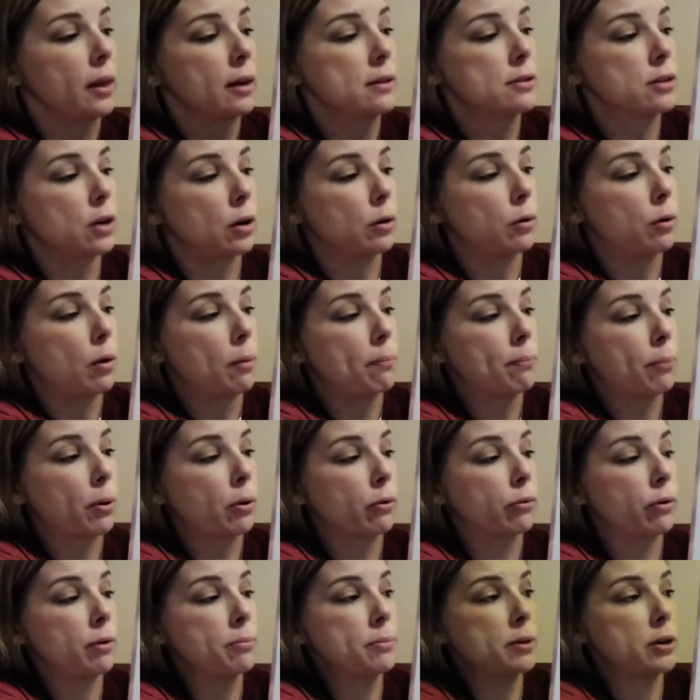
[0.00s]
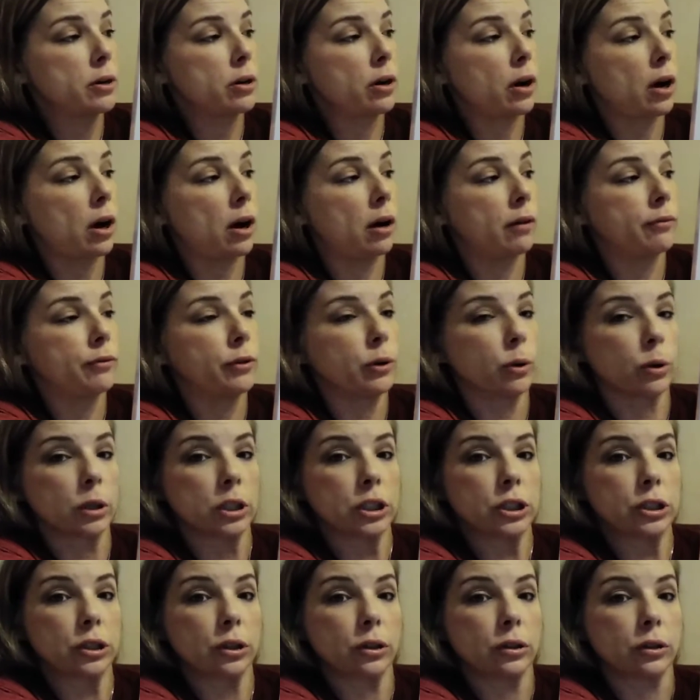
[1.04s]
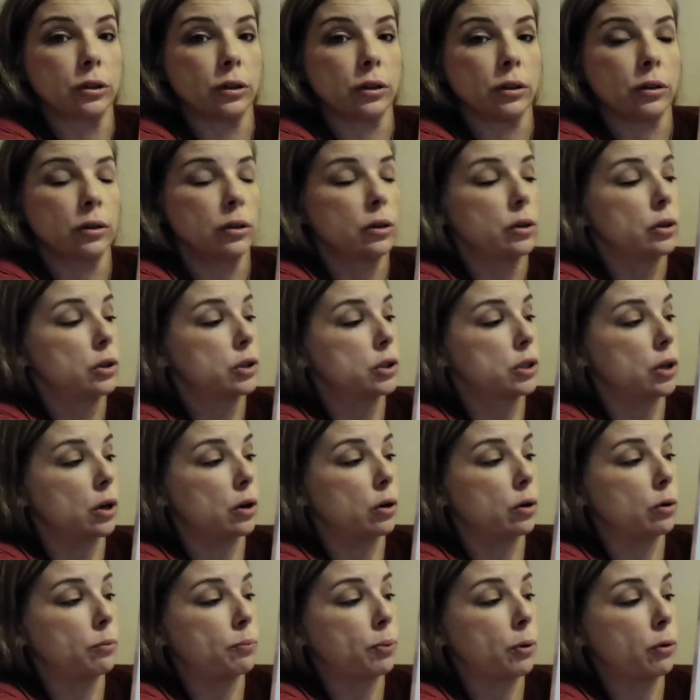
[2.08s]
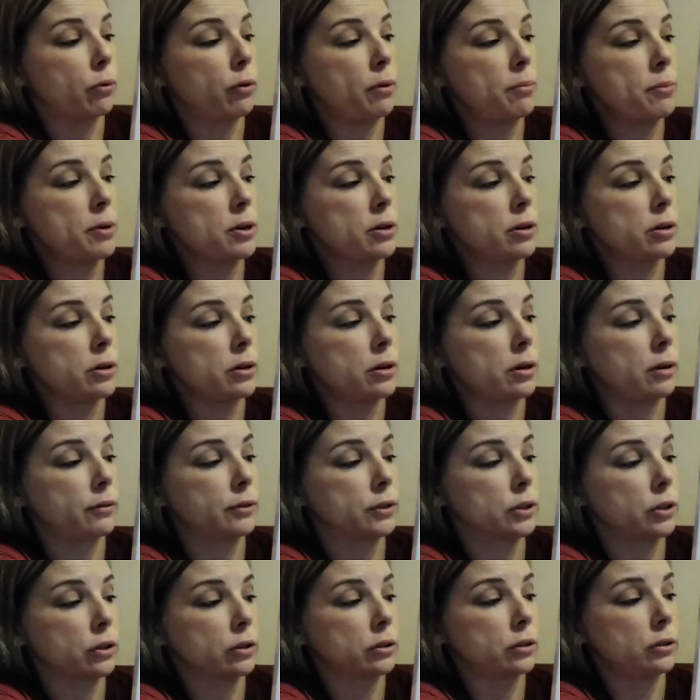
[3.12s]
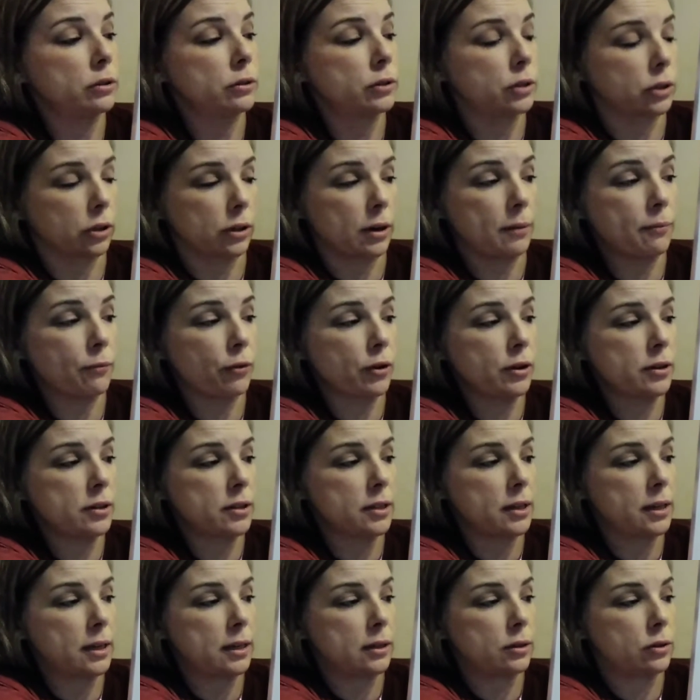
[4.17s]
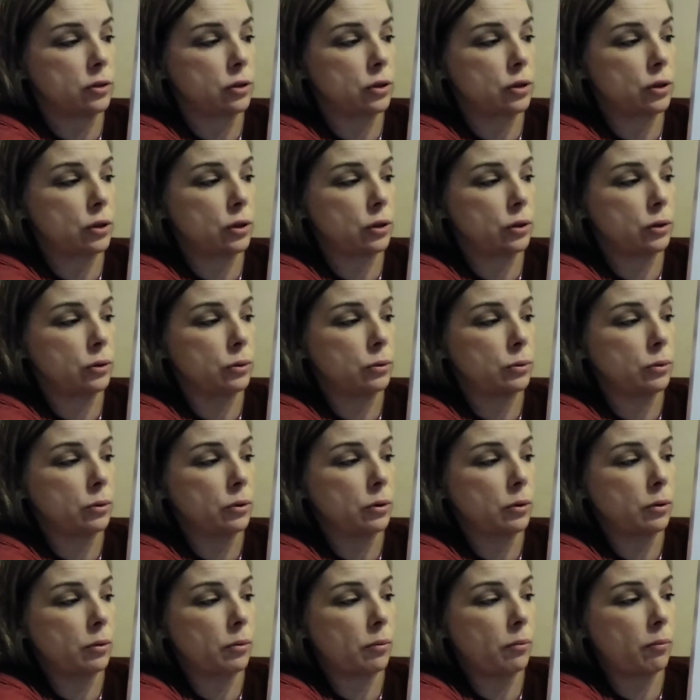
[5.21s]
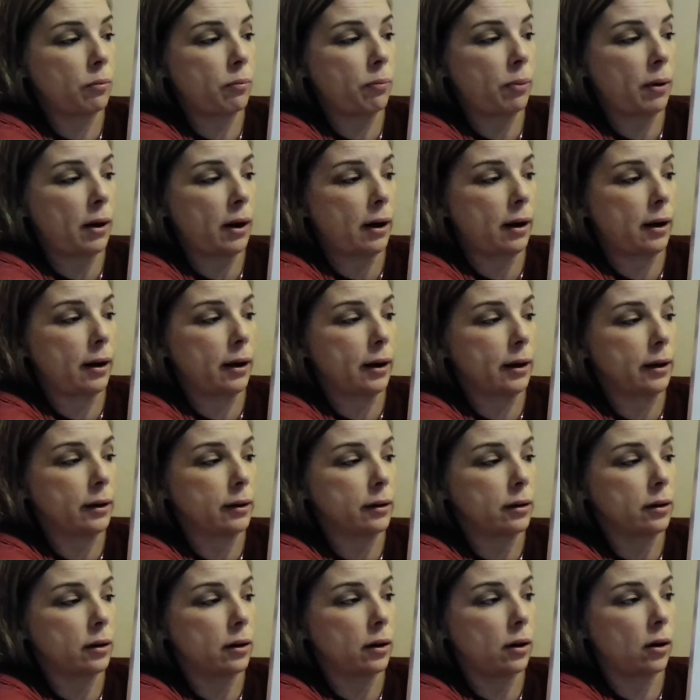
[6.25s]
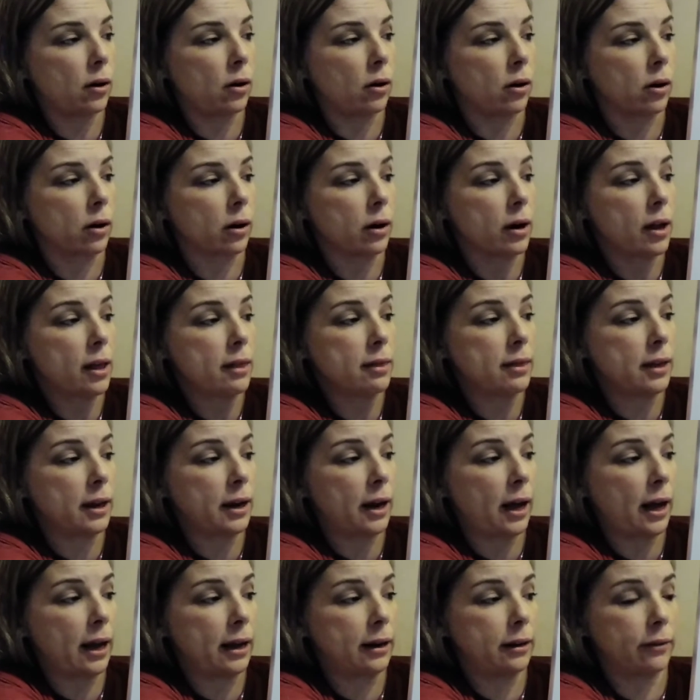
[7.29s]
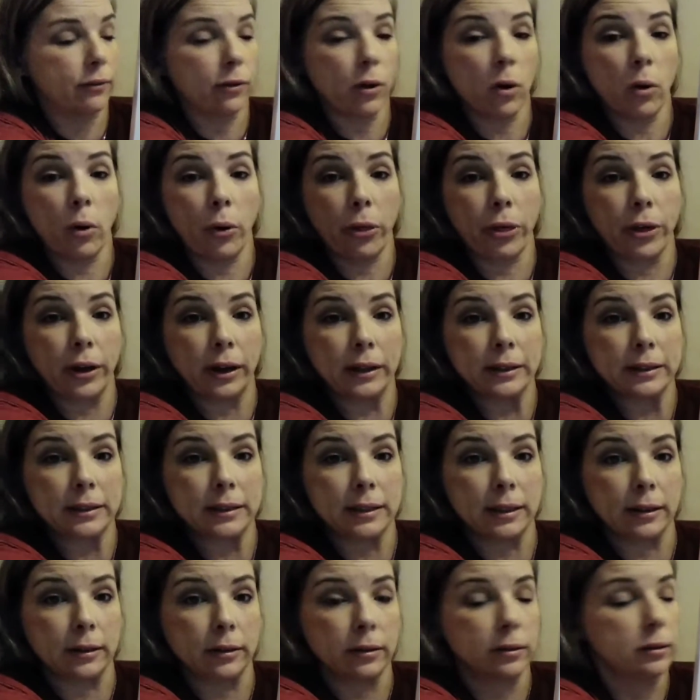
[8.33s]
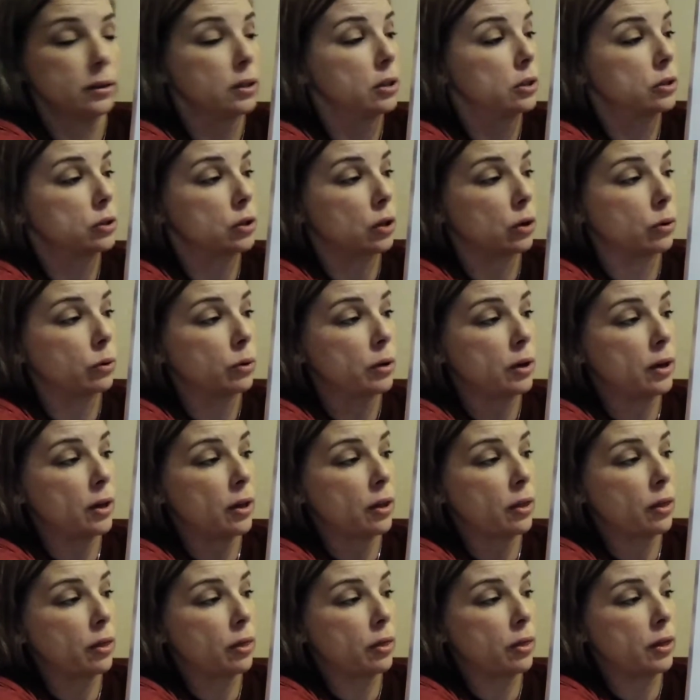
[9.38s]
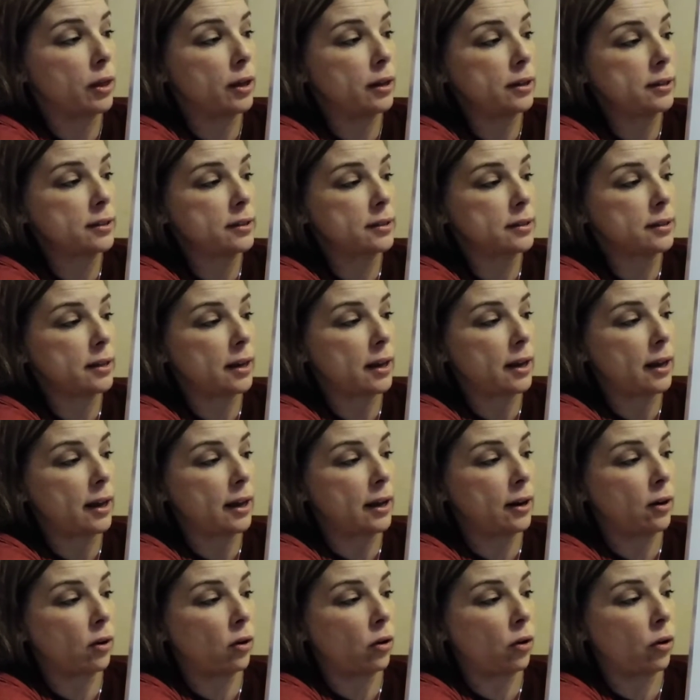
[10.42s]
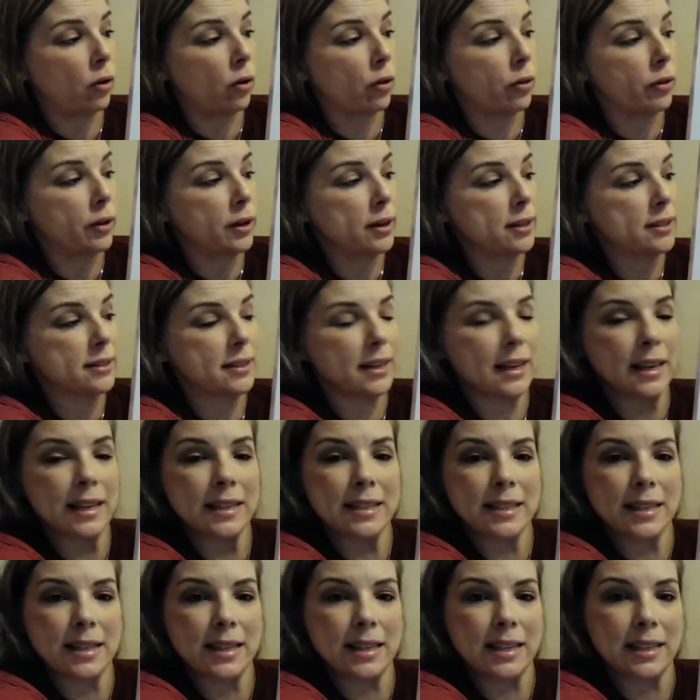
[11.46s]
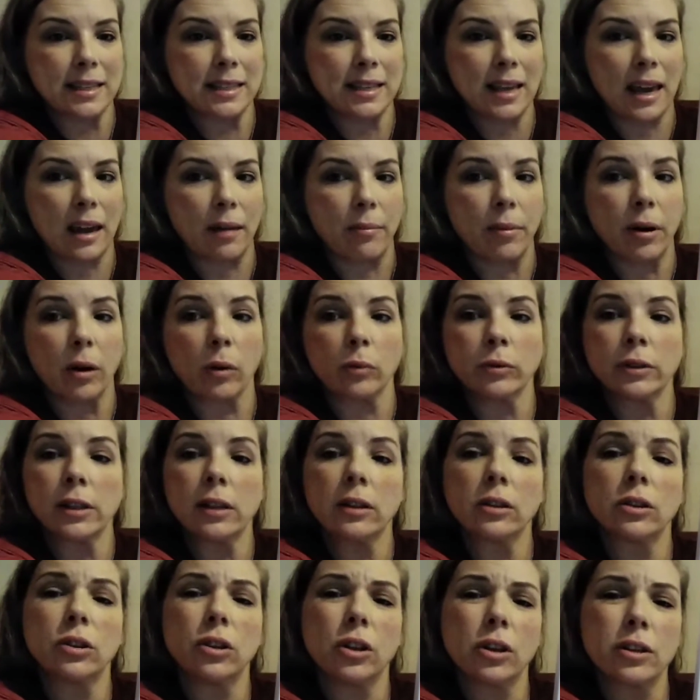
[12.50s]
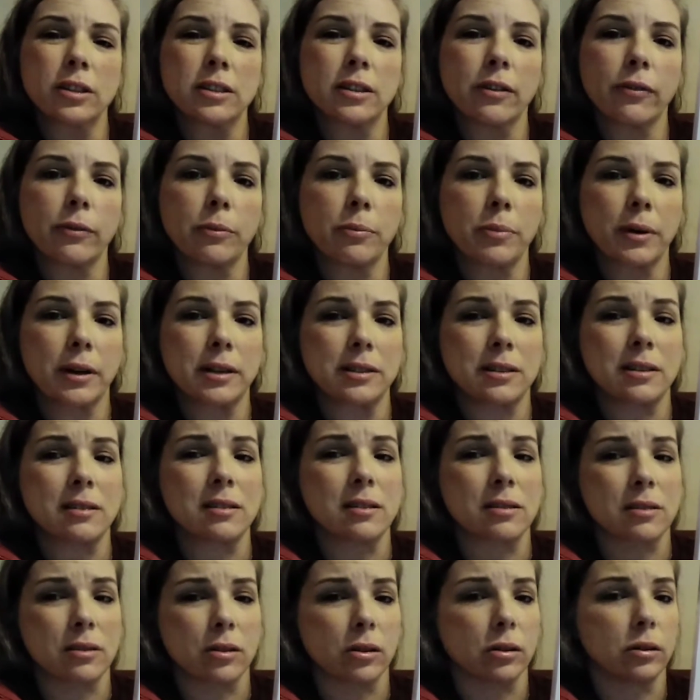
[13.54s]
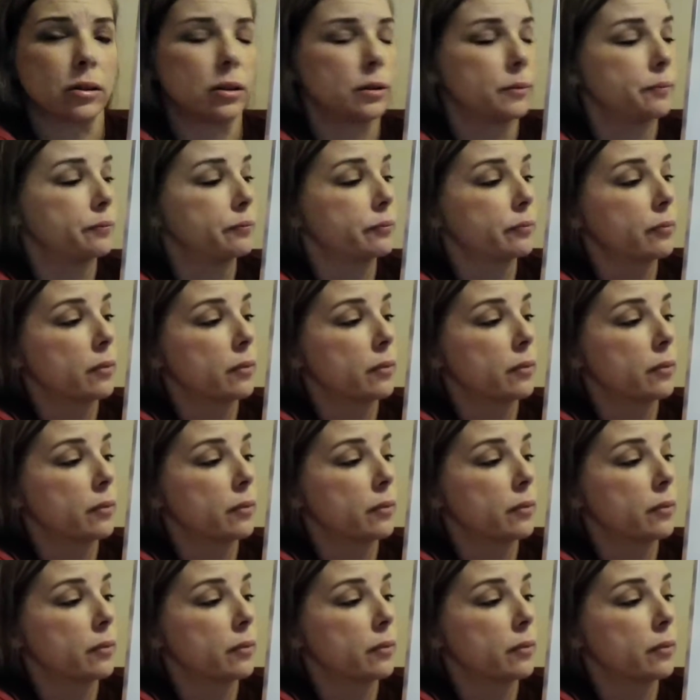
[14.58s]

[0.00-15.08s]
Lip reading: So perimeter of your circle. So perimeter of a circle, circumference, is 2 pi r. Then height of the whole thing still. So this and all this, it's the same. It only looks different because it's a circle.